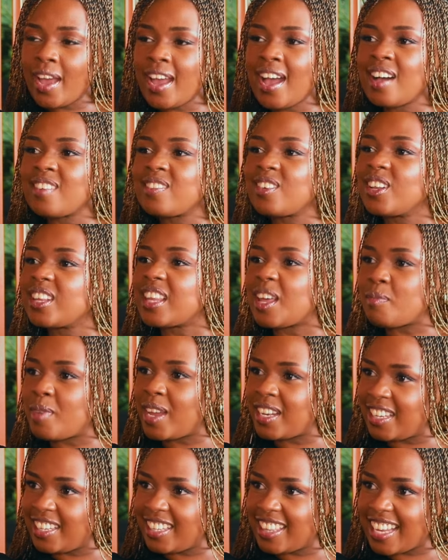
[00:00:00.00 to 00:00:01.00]
Do I have all the
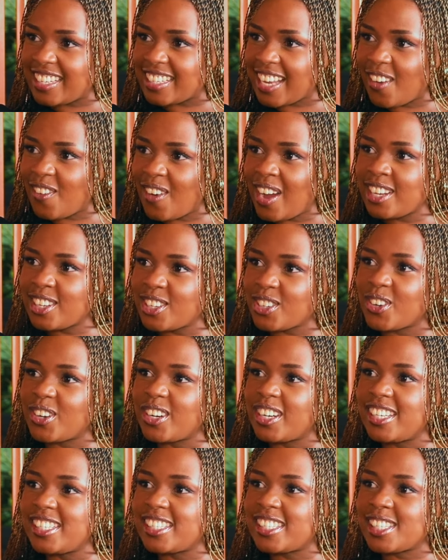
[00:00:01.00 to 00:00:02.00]
money that I want or
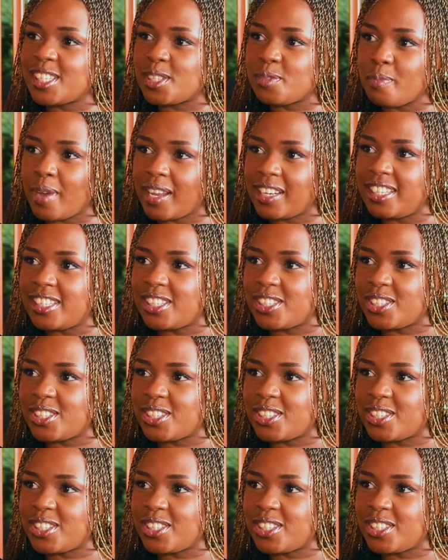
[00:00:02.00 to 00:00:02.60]
is this money...